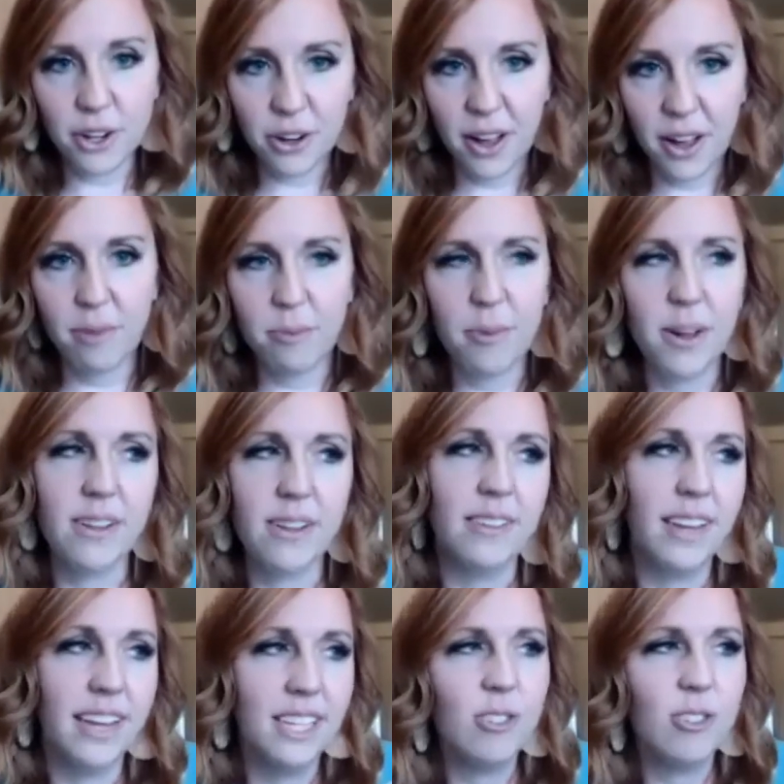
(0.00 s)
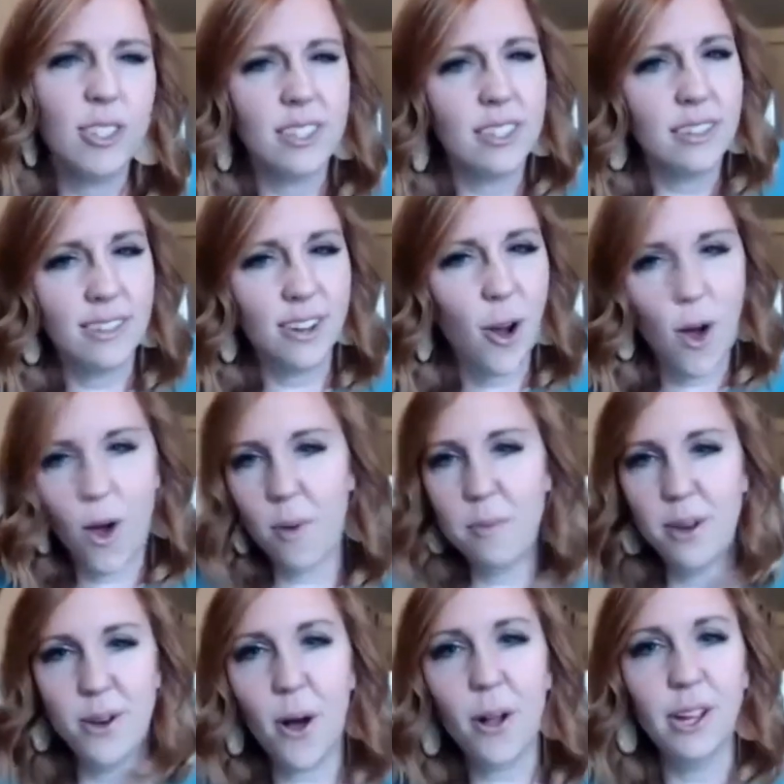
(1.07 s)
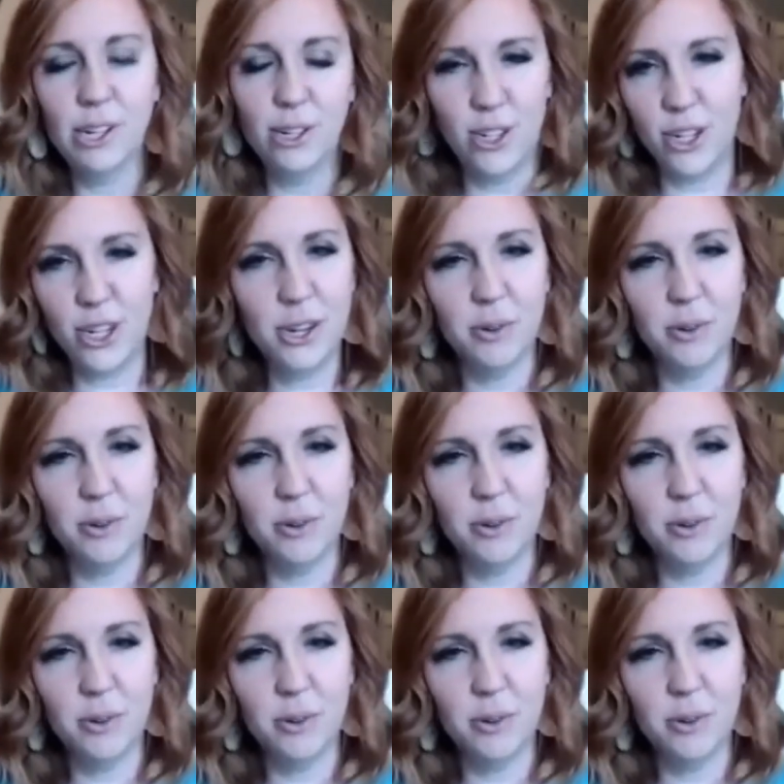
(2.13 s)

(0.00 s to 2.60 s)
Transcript: you're like, well, it's just common knowledge to